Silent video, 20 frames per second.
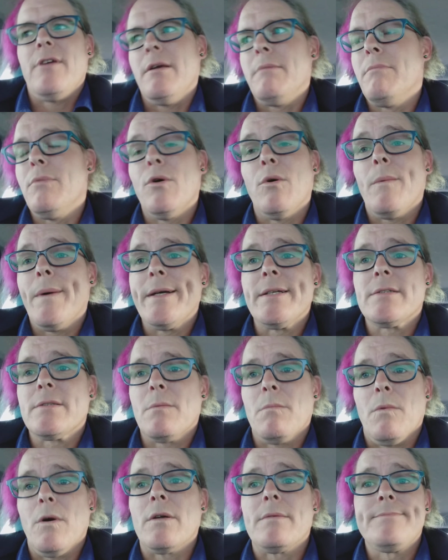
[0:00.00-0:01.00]
in more ways
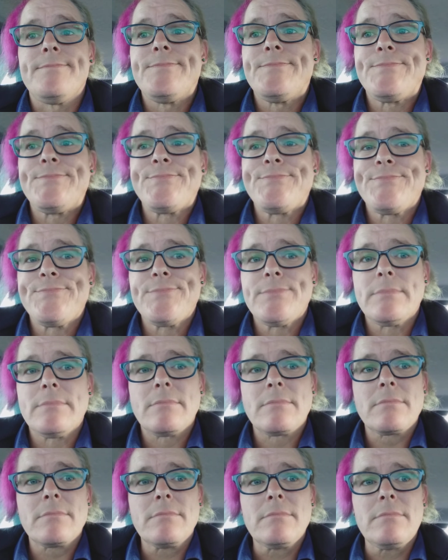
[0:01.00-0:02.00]
than one.
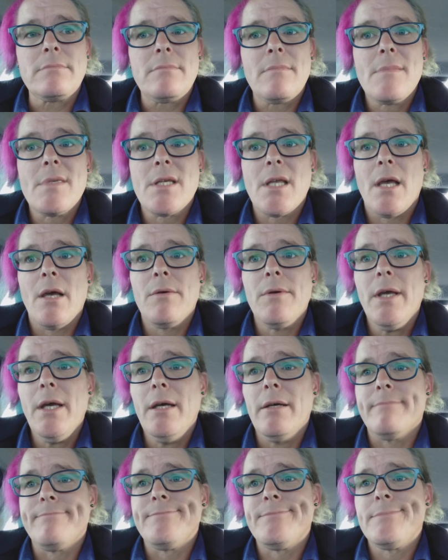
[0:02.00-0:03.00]
So
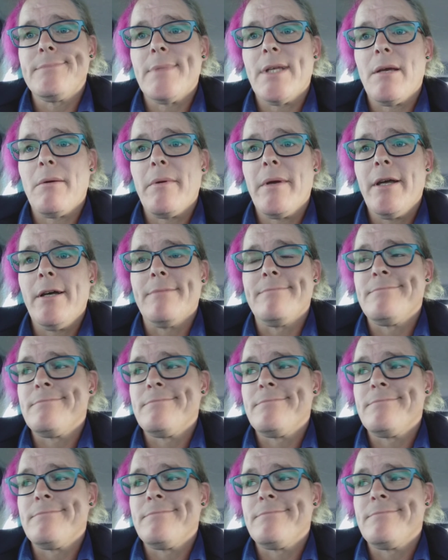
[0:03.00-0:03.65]
yeah, there we are.